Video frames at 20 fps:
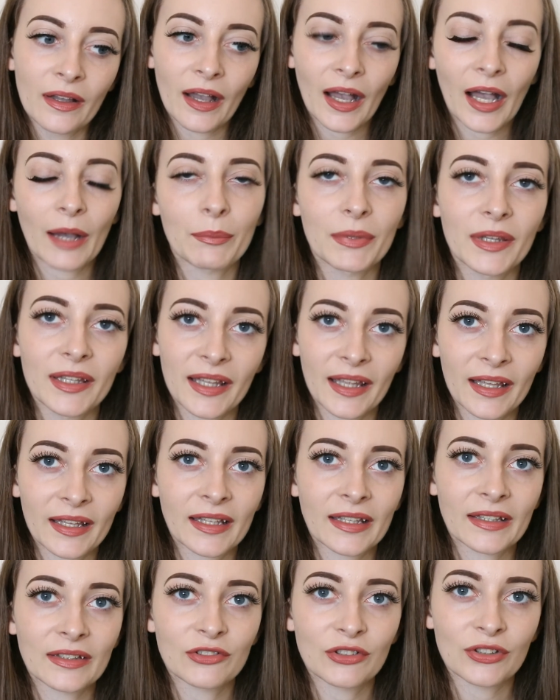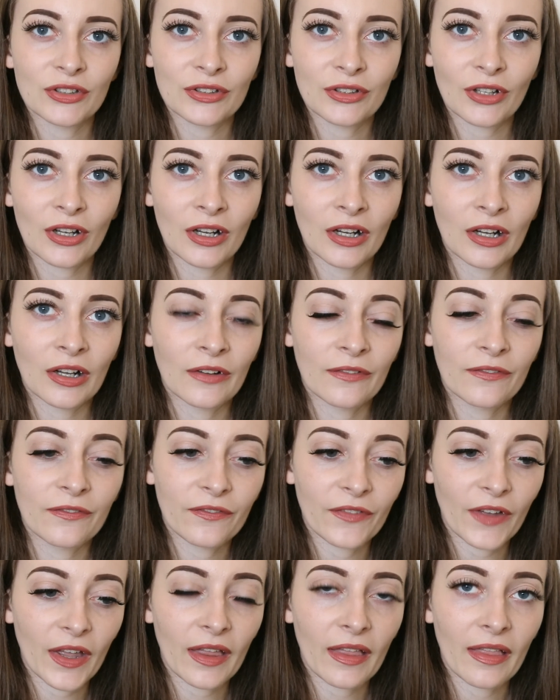application of
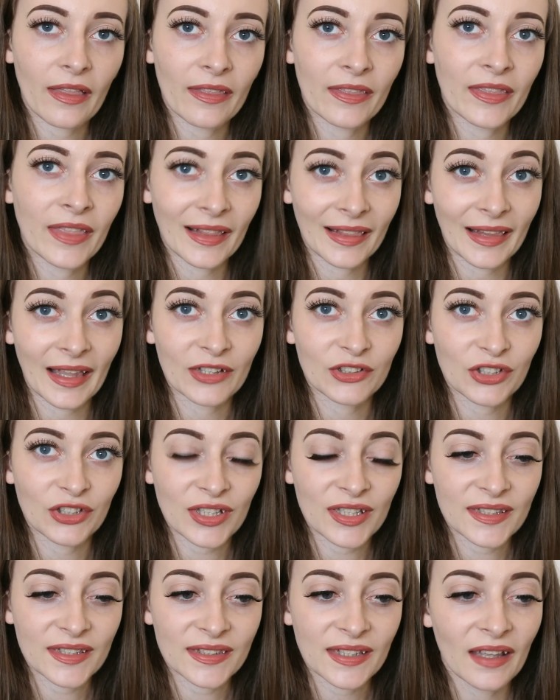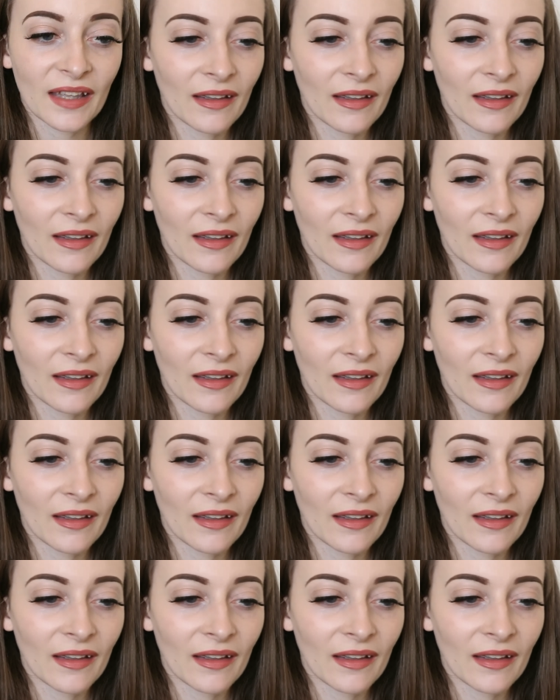the lashes.